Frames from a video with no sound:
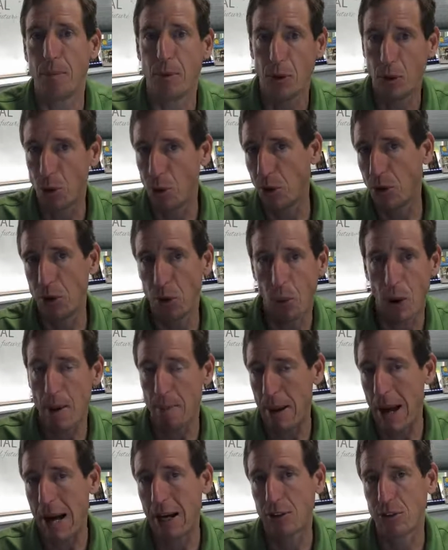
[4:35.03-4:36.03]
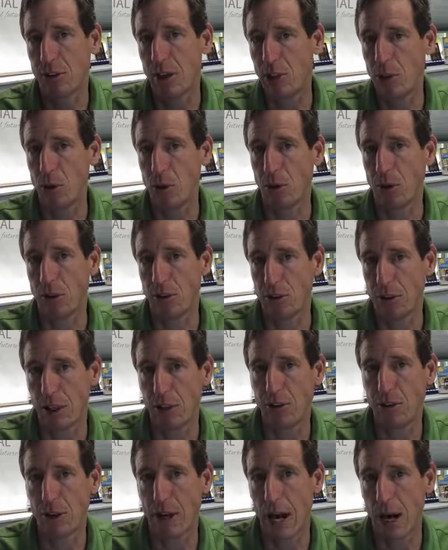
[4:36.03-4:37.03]
you want to balance that
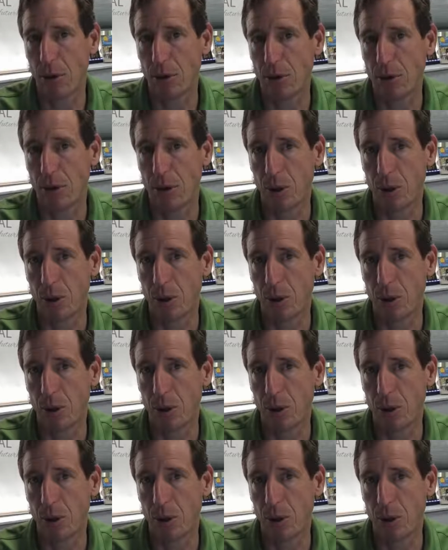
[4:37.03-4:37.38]
utilization out.